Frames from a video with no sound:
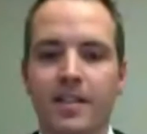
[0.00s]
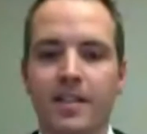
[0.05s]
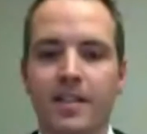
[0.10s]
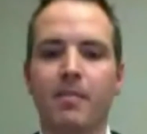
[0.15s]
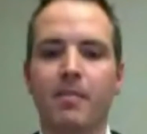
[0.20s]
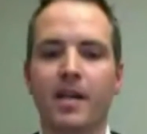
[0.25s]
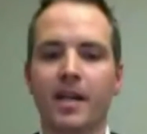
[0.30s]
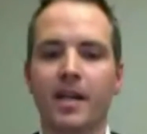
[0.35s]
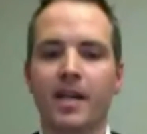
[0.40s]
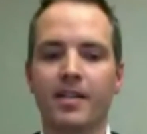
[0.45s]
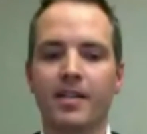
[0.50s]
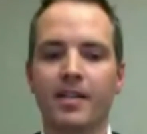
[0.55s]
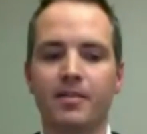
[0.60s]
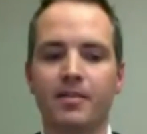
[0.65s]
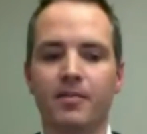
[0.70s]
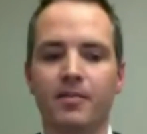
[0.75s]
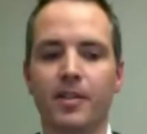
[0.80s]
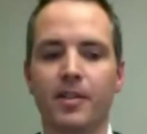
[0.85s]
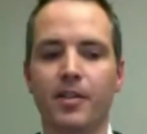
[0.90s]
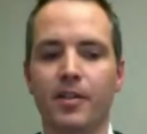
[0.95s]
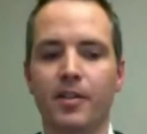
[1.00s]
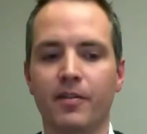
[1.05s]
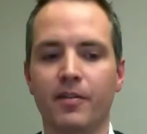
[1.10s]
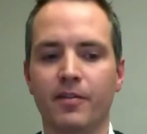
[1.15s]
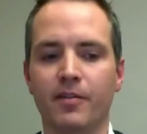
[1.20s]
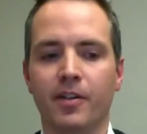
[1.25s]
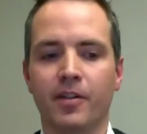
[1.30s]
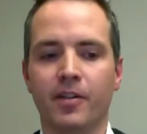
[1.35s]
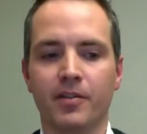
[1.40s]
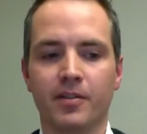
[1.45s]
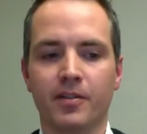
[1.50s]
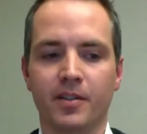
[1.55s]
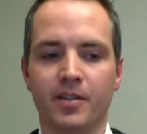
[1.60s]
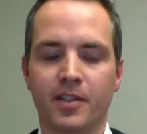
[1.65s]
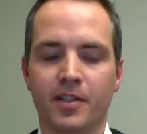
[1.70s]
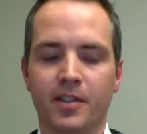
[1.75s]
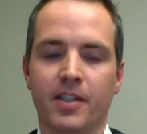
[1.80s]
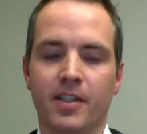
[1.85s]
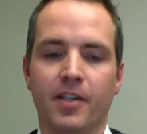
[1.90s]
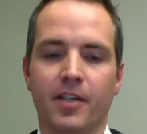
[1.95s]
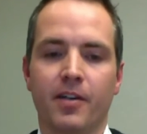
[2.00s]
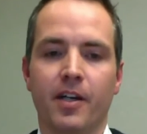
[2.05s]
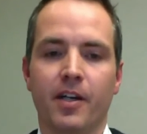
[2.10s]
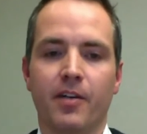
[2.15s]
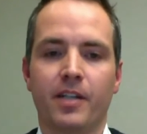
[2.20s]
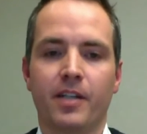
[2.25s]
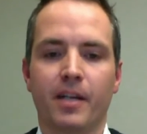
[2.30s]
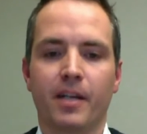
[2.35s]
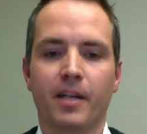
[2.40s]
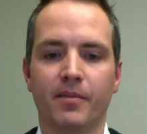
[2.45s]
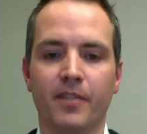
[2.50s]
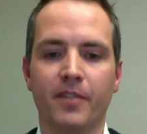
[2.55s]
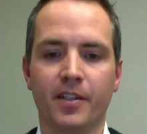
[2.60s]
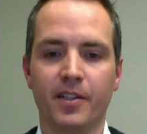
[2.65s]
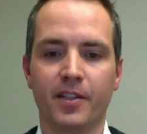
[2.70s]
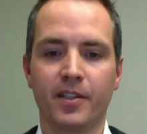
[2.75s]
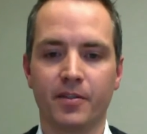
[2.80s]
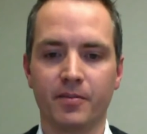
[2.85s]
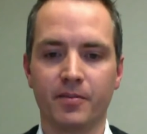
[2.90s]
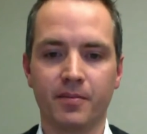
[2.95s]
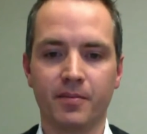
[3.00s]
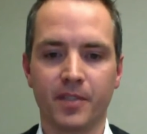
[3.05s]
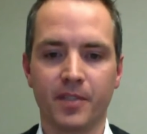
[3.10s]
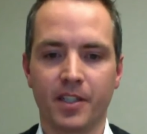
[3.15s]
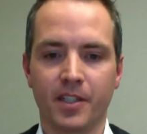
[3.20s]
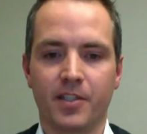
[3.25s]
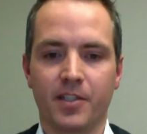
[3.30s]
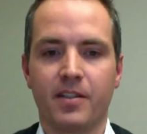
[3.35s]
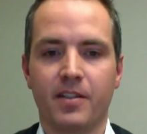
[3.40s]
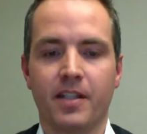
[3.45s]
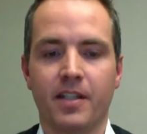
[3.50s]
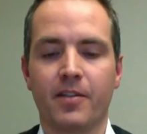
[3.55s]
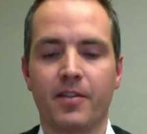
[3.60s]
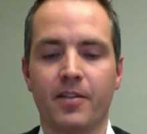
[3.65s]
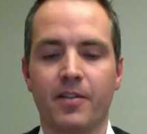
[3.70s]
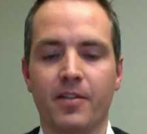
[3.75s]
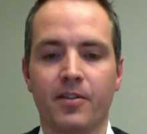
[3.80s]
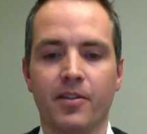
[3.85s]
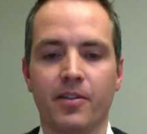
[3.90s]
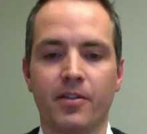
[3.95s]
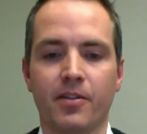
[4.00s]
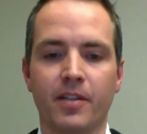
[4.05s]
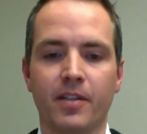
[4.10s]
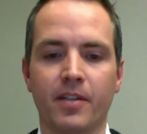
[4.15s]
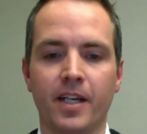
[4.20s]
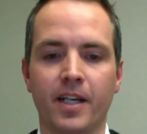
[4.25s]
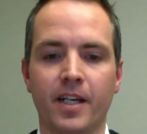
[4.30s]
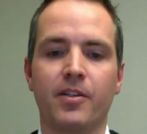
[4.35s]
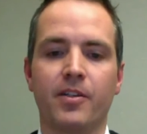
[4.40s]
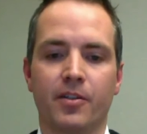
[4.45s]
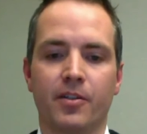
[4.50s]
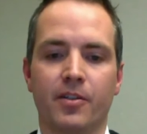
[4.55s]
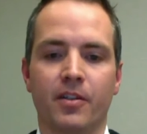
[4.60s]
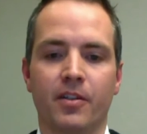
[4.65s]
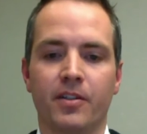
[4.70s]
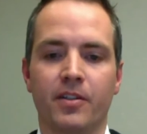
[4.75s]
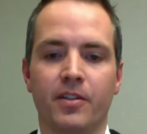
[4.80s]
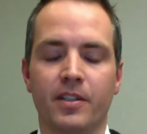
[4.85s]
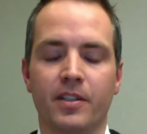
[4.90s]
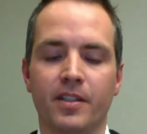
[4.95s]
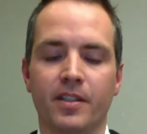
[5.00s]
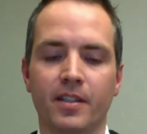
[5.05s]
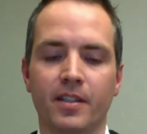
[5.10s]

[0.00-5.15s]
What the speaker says: made when you've gone to see your healthcare professional, such as an endocrinologist?